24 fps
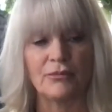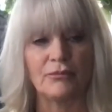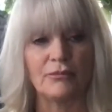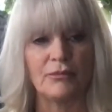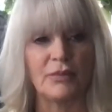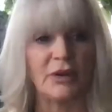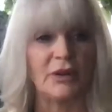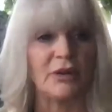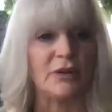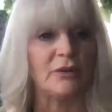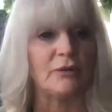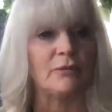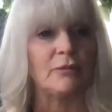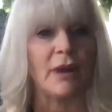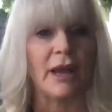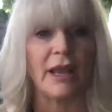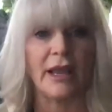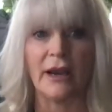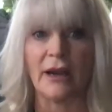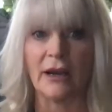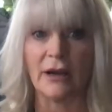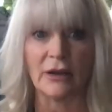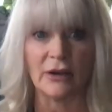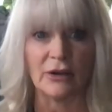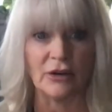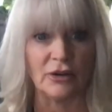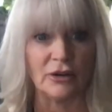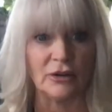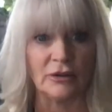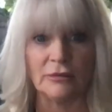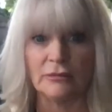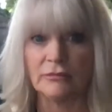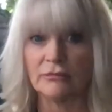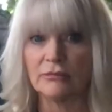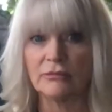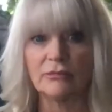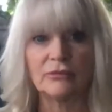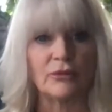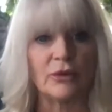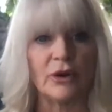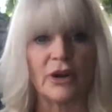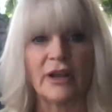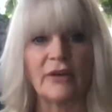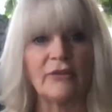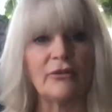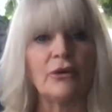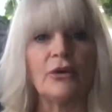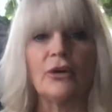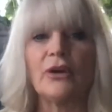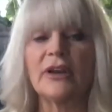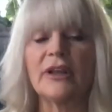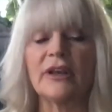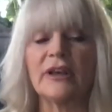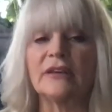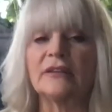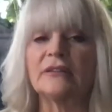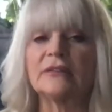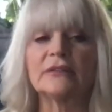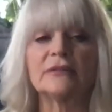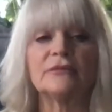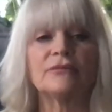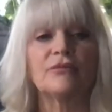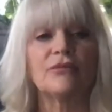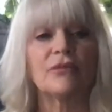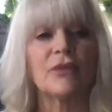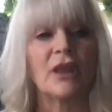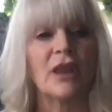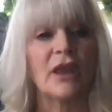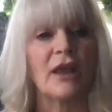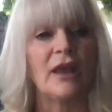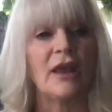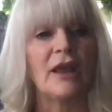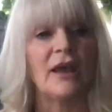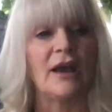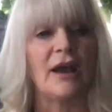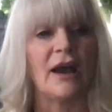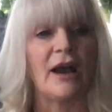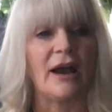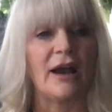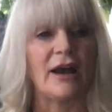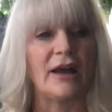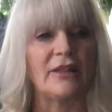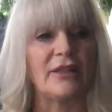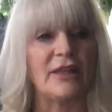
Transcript: Bill, my uncle, whatever it is? Uh,